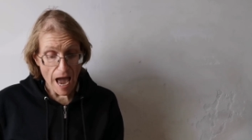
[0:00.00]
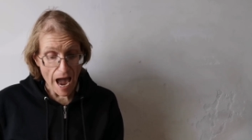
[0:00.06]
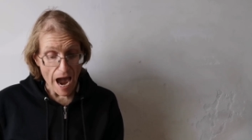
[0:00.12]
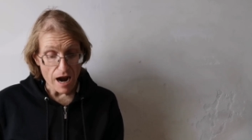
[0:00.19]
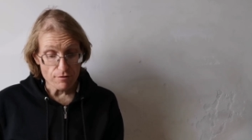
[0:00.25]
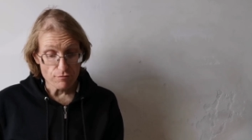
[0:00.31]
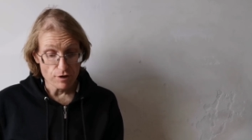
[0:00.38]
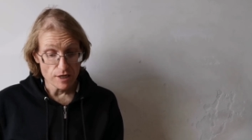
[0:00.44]

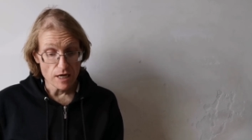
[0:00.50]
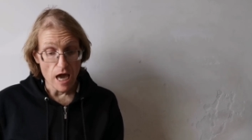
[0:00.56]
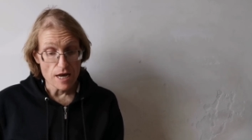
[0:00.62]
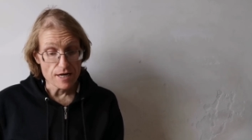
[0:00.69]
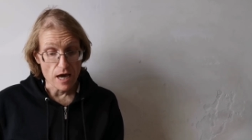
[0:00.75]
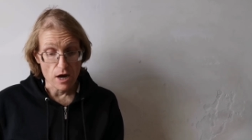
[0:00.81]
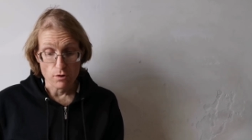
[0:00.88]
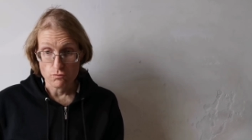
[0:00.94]
Harry
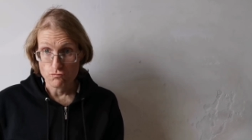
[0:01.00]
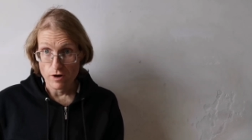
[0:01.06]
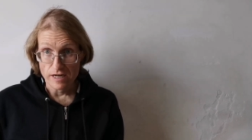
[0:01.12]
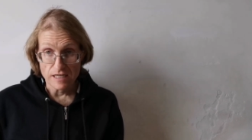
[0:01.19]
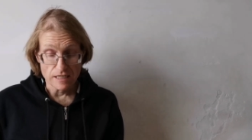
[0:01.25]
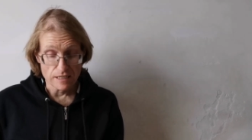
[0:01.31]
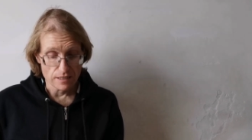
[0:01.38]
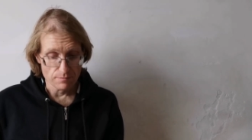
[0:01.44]
now
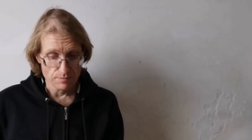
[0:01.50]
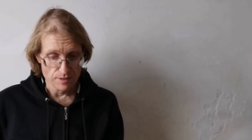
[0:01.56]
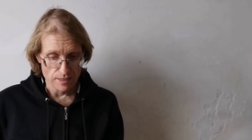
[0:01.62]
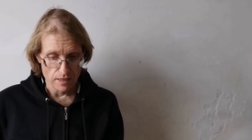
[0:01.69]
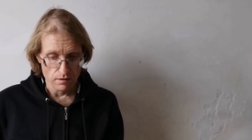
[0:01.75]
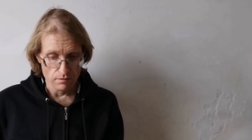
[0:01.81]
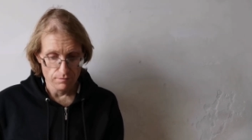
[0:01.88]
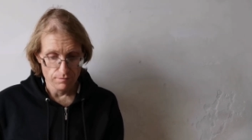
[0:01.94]
readied
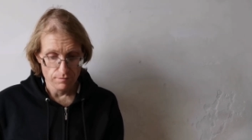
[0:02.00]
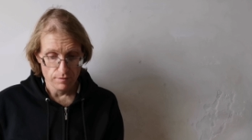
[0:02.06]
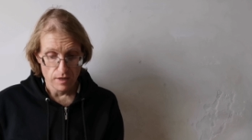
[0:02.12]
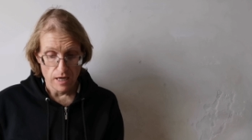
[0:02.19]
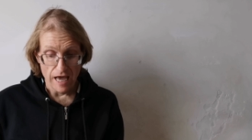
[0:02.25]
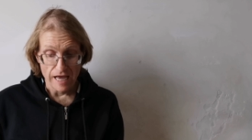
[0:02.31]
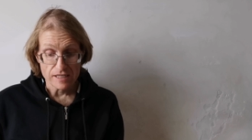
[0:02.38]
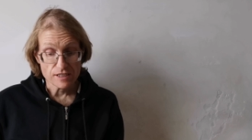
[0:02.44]
himself
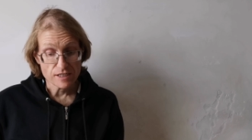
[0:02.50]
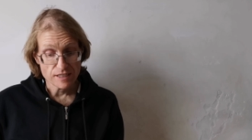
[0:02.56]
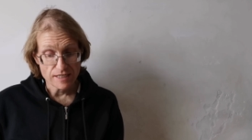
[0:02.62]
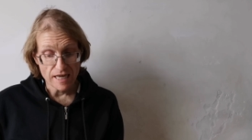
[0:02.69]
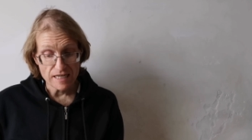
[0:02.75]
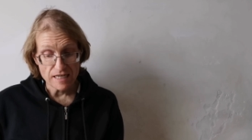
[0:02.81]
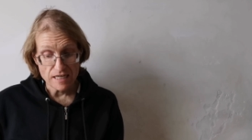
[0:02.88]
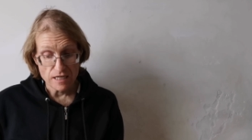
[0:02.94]
and
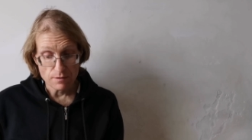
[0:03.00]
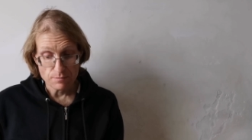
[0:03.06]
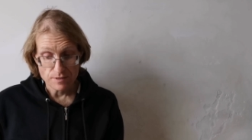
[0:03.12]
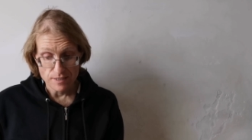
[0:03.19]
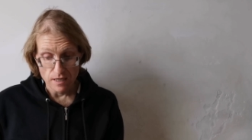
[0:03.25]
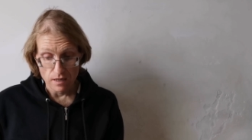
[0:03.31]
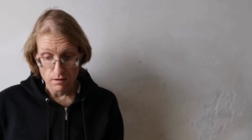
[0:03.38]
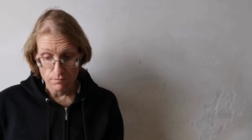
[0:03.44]
steadied
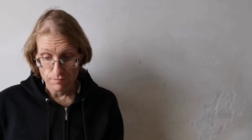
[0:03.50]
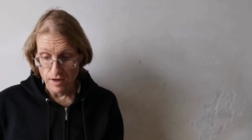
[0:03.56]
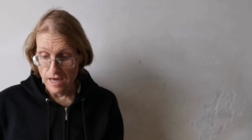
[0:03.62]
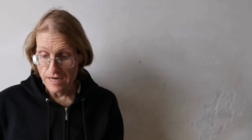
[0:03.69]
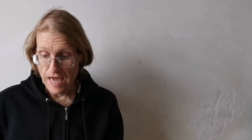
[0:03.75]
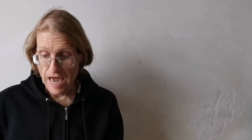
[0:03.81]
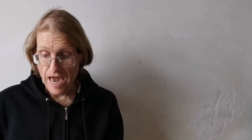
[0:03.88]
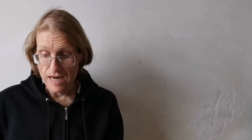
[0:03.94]
himself,
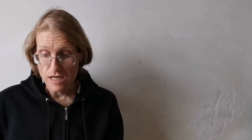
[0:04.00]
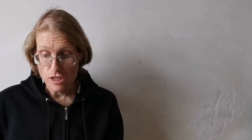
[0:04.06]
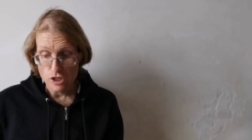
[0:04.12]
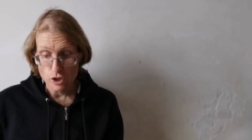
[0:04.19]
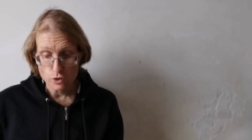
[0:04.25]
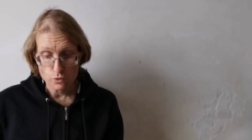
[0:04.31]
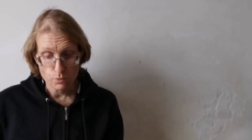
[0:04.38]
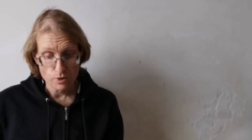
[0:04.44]
and
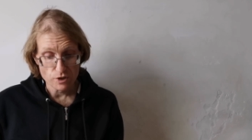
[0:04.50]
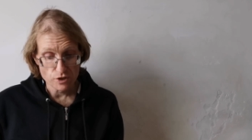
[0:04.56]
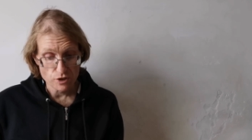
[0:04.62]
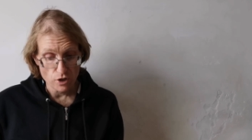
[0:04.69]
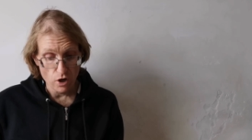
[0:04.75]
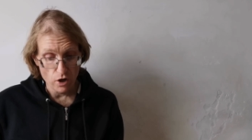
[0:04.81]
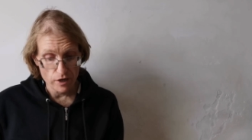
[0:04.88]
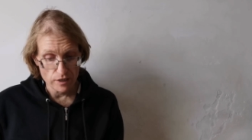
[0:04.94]
energies were
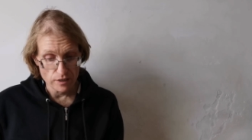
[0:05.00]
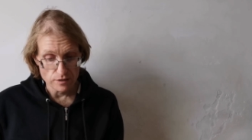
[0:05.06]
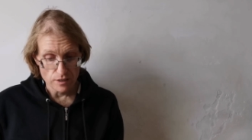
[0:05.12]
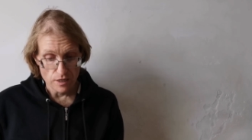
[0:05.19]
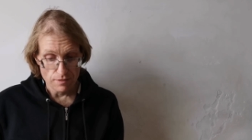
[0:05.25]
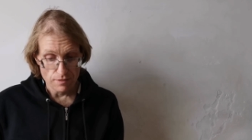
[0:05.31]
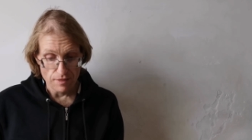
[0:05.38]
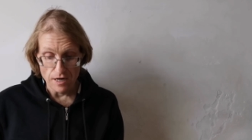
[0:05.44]

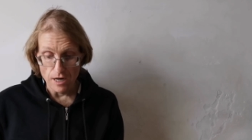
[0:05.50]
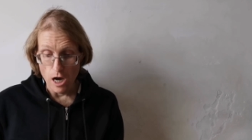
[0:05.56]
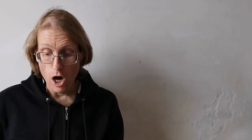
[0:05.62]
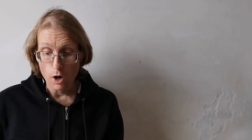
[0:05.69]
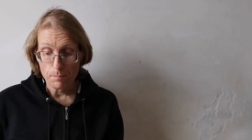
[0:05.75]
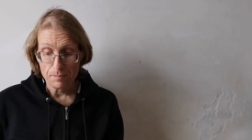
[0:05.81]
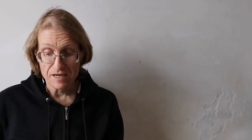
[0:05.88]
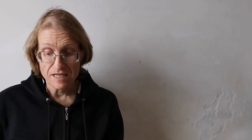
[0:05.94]
assigned. Then
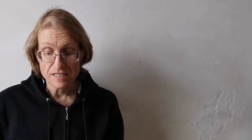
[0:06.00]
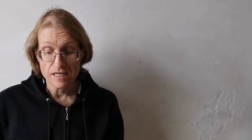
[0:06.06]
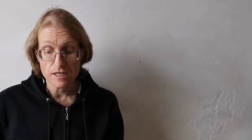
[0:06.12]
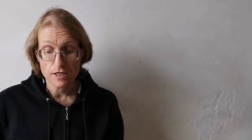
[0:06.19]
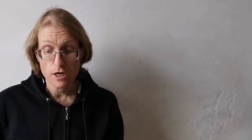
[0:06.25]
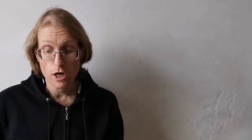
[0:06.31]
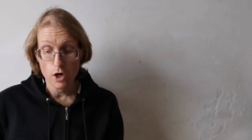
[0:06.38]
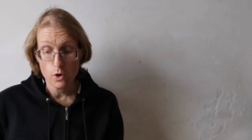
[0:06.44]
up he
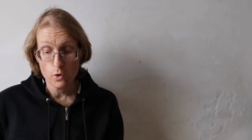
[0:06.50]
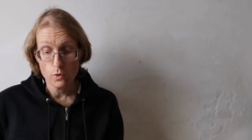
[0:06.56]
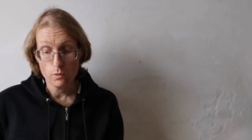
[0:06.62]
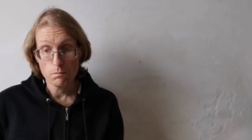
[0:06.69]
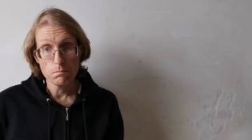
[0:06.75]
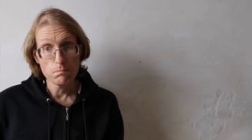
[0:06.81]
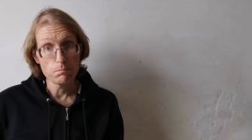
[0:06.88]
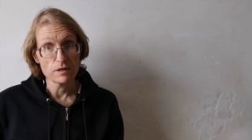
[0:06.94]
did
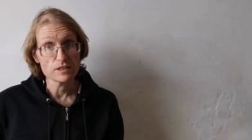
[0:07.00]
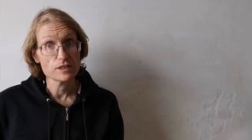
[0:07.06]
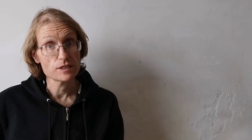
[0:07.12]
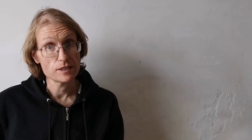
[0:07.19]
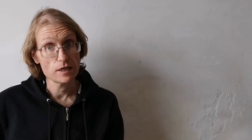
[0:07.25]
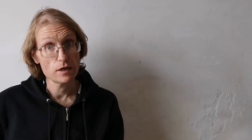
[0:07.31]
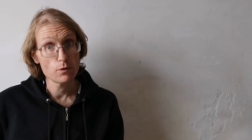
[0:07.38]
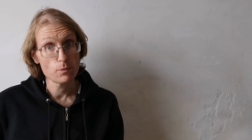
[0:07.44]
go, but
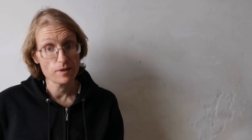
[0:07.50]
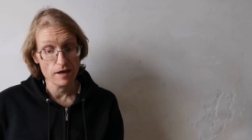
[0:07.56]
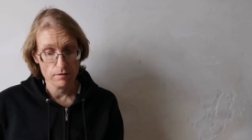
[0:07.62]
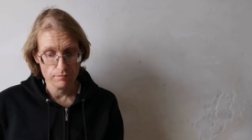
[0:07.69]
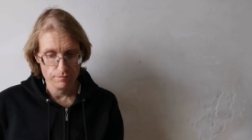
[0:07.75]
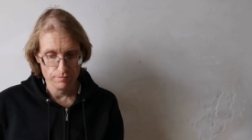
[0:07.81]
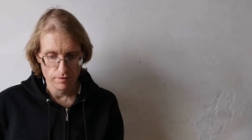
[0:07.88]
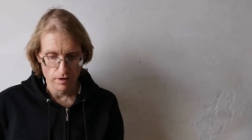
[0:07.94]
still
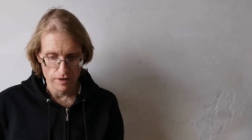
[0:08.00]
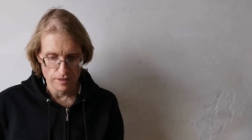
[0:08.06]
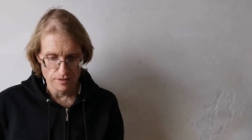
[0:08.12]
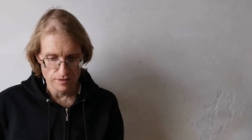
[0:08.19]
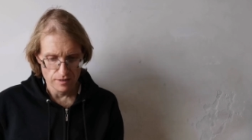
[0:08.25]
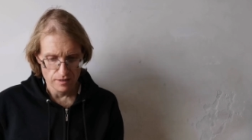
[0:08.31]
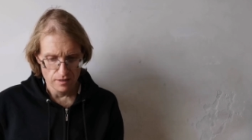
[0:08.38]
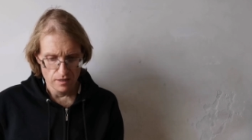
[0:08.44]
without
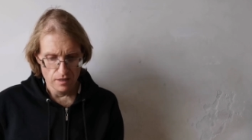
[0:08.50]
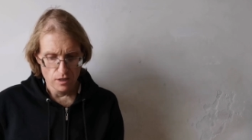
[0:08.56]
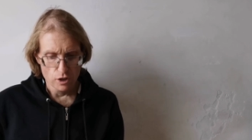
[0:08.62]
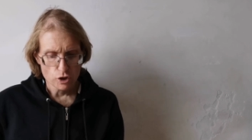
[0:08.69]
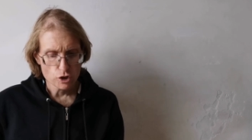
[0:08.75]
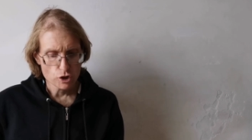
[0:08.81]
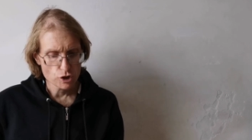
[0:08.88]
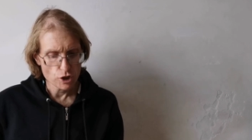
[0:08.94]
flight.
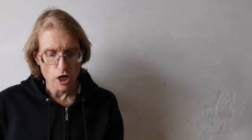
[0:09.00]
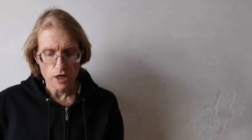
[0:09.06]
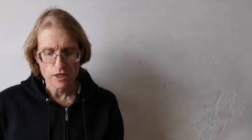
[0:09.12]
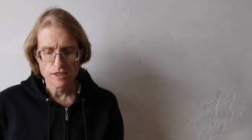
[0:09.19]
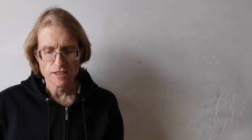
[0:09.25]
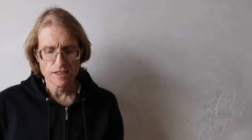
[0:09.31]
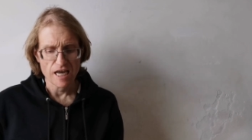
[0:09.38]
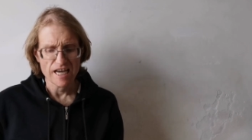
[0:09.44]

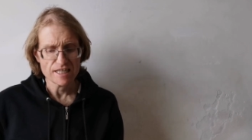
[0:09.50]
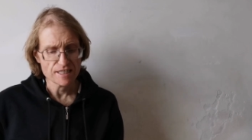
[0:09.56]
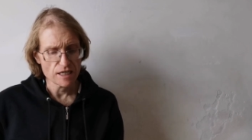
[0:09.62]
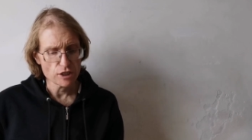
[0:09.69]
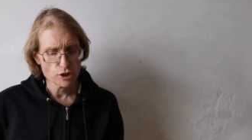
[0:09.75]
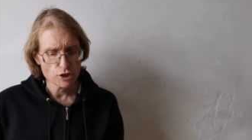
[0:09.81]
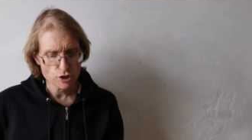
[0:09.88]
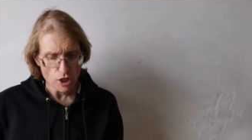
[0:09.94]
Shucks, I
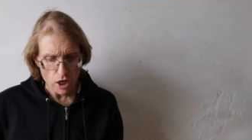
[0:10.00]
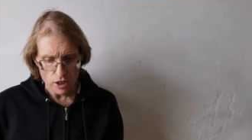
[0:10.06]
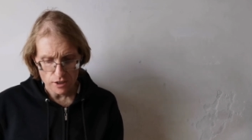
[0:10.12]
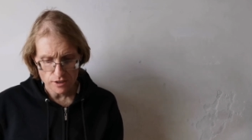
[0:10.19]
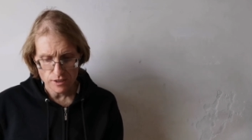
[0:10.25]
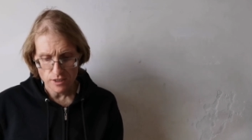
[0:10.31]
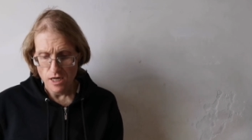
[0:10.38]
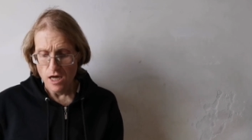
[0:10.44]
say
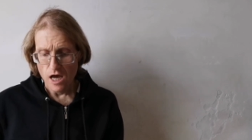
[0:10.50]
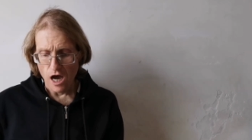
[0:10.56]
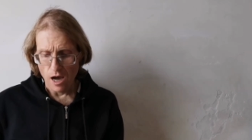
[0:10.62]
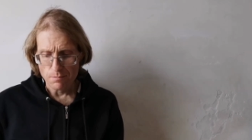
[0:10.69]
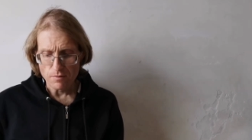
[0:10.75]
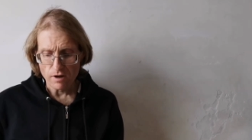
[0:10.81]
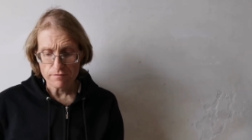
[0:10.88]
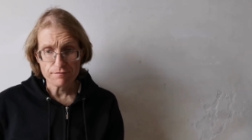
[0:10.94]
shucks,
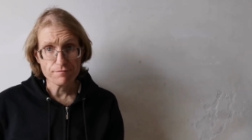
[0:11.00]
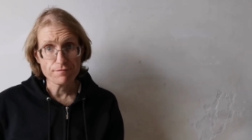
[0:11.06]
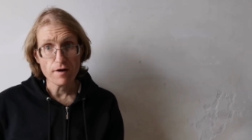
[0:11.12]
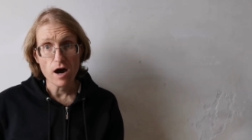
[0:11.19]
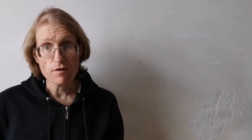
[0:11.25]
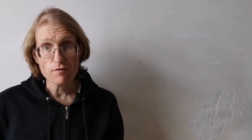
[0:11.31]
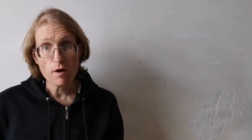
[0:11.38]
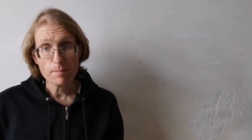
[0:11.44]
I'm not
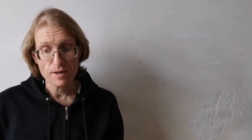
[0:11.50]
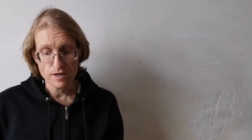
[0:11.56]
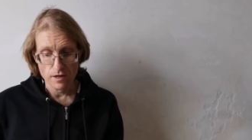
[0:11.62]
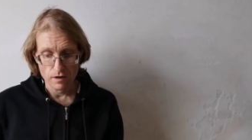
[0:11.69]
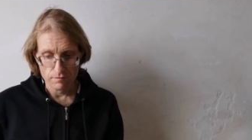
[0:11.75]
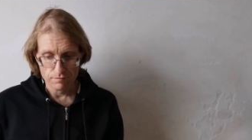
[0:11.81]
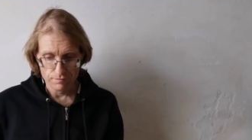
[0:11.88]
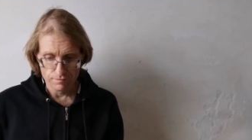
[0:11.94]
far up
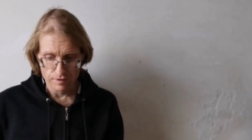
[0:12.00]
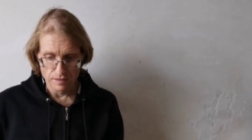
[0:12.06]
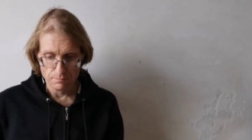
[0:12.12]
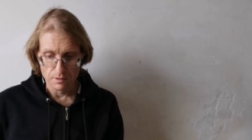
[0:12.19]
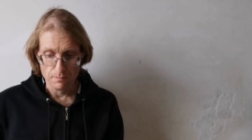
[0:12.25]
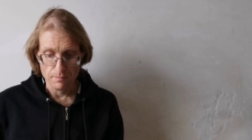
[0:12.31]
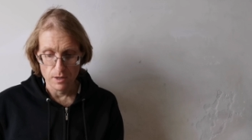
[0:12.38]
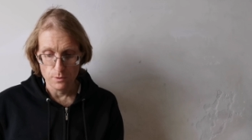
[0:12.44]
enough, he
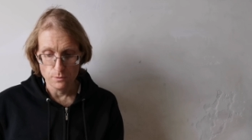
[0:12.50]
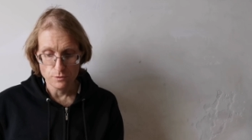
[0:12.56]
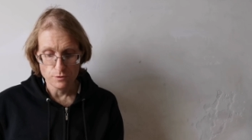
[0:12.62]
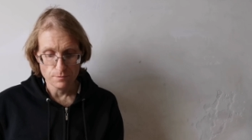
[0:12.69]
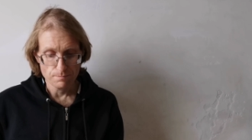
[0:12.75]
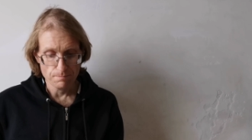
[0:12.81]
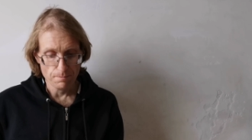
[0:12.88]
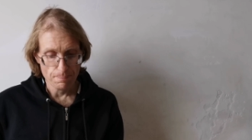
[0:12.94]

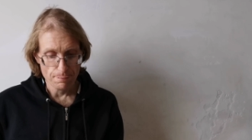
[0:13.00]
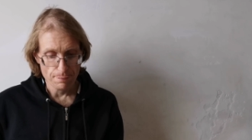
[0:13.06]
bemoaned.